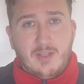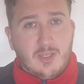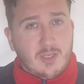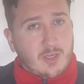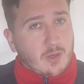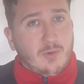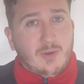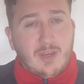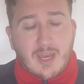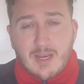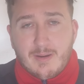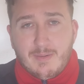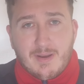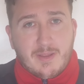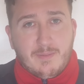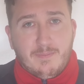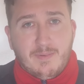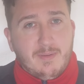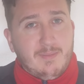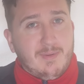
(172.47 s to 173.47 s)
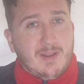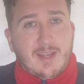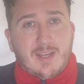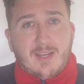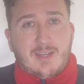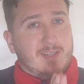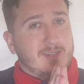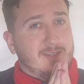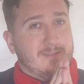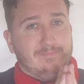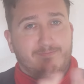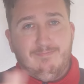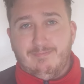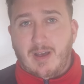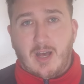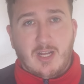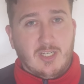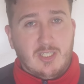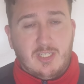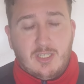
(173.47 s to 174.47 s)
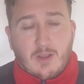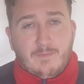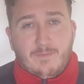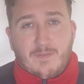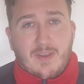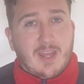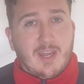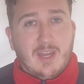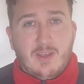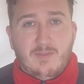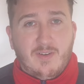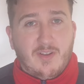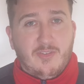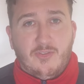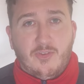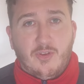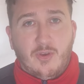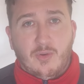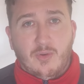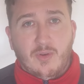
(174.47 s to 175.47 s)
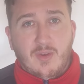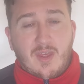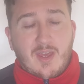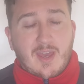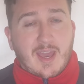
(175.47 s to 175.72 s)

Do you care about the Premier League? Because I just don't think any of us do.